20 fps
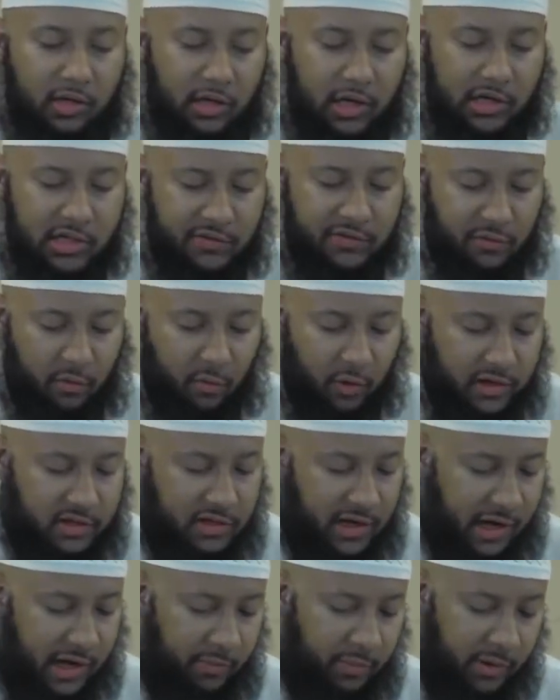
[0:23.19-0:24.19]
as for what
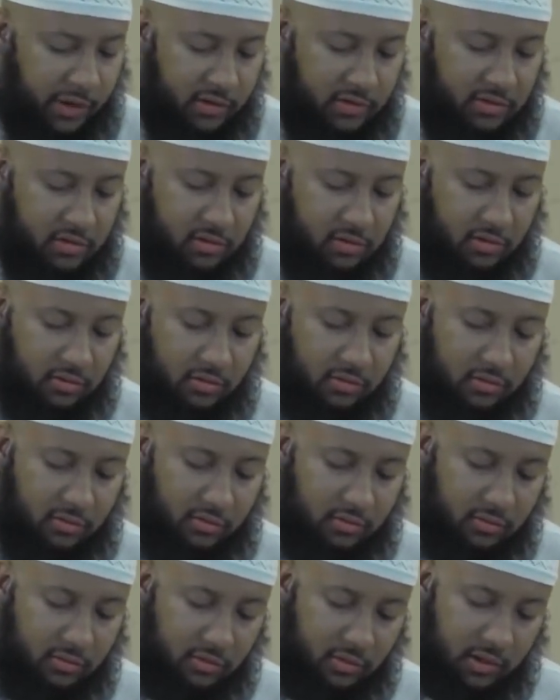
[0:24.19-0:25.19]
happened
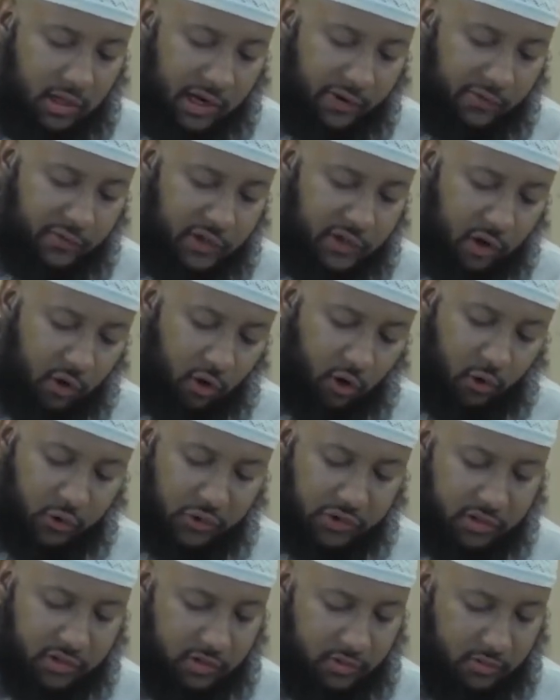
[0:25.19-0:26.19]
after
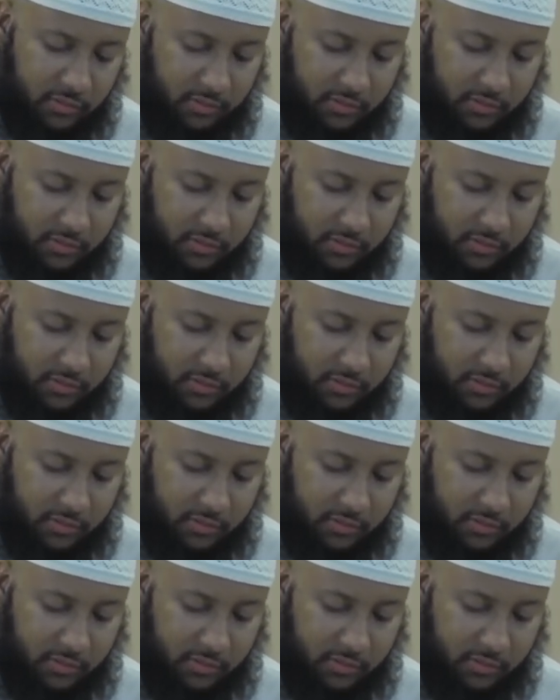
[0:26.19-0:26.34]
Uhud.